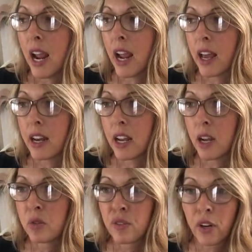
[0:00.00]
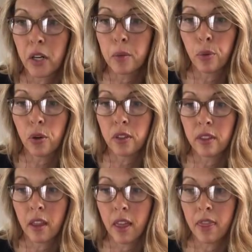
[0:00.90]
And it was very
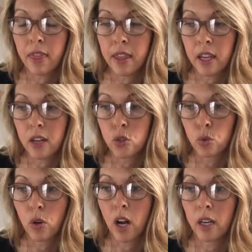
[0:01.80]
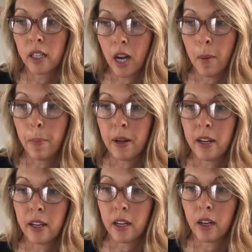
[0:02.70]
important that the drug
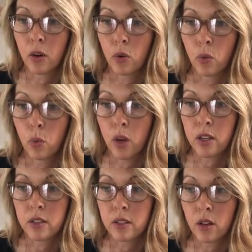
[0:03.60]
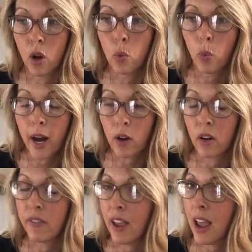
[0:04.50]
company was aware
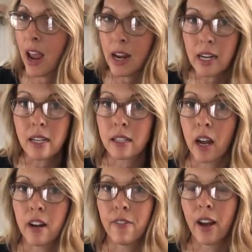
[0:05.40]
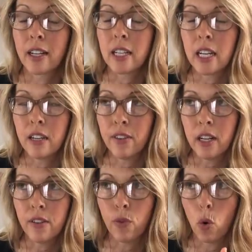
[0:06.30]
of any side effect,
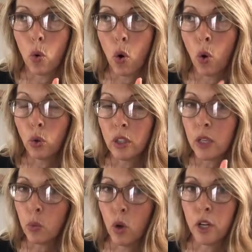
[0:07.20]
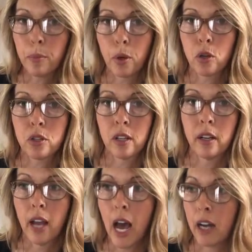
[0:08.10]
even if only one
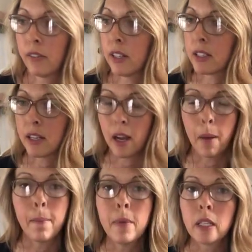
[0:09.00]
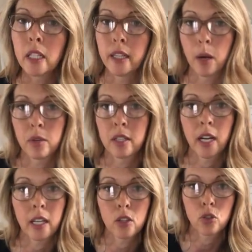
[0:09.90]
person out of, let's say, 1 million that was
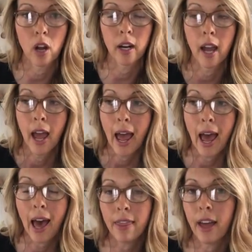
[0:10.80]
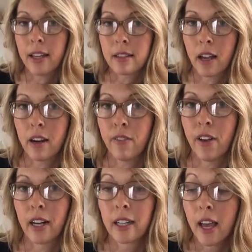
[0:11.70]
taking this drug had that side
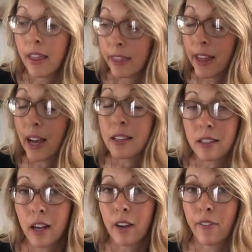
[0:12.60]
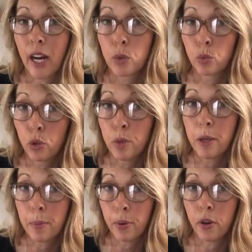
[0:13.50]
effect. That side effect would
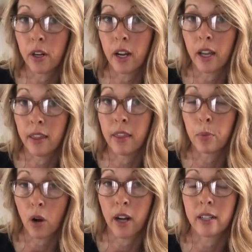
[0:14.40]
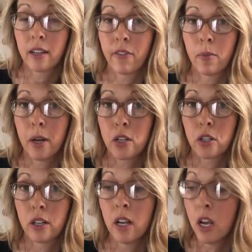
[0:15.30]
be put in the product
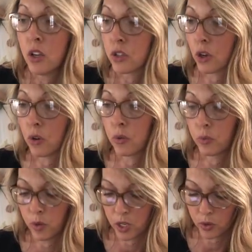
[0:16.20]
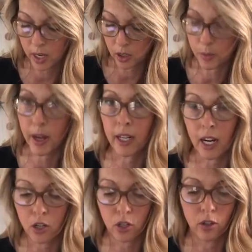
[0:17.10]
information. So when you get your
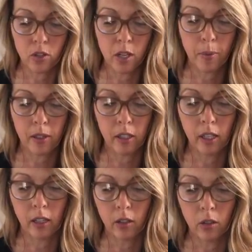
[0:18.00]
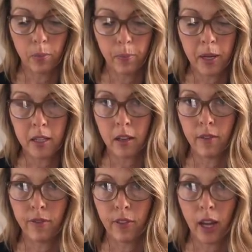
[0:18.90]
medication, there's typically a little piece
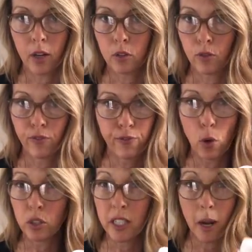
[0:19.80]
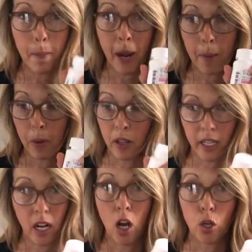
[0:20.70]
of like folded up paper
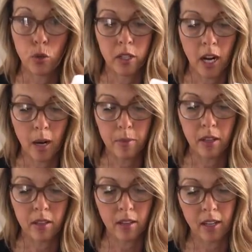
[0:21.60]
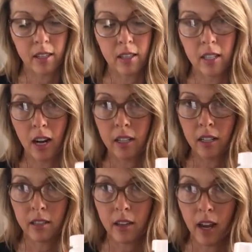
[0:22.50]
like 100 times that's like stuck to
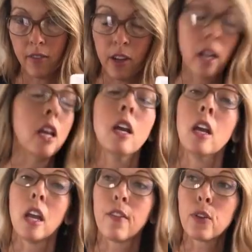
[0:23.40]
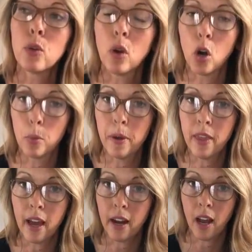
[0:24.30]
the side of it. If you open
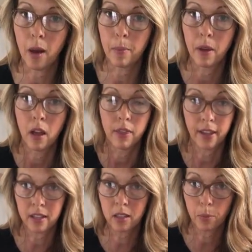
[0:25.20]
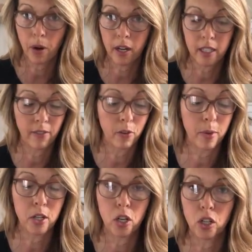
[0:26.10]
that up, that's the product
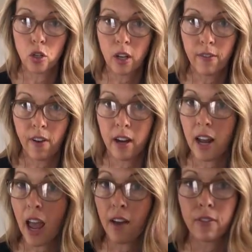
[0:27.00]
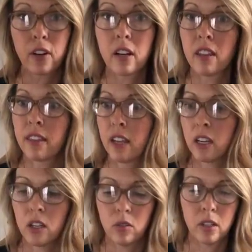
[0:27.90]
information. You can find
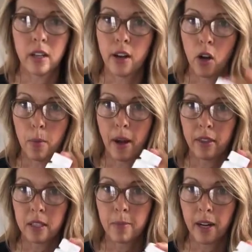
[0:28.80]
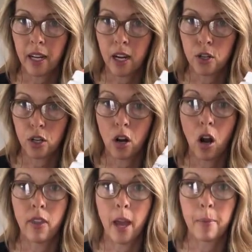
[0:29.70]
everything you need to know about this medication
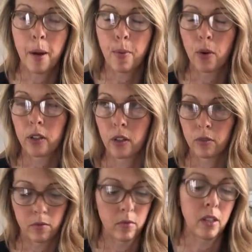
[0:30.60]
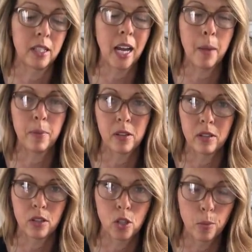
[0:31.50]
on that paperwork. The type is
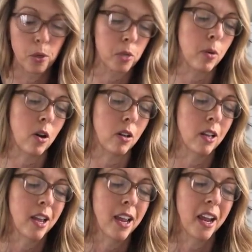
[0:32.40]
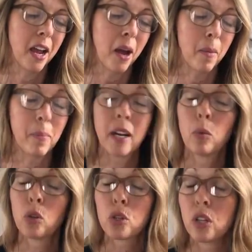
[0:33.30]
super small, but
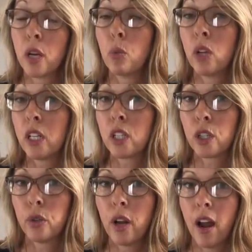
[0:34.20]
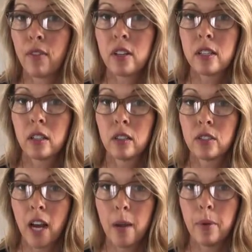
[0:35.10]
it will include every single
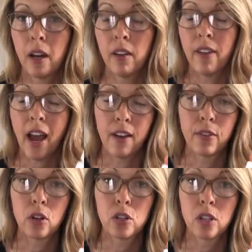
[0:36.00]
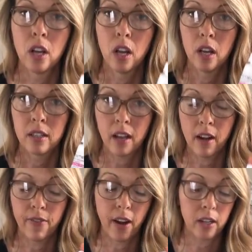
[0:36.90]
type of adverse
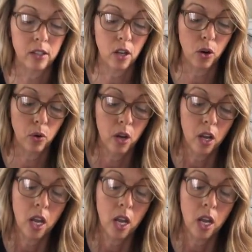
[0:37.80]
side effects. So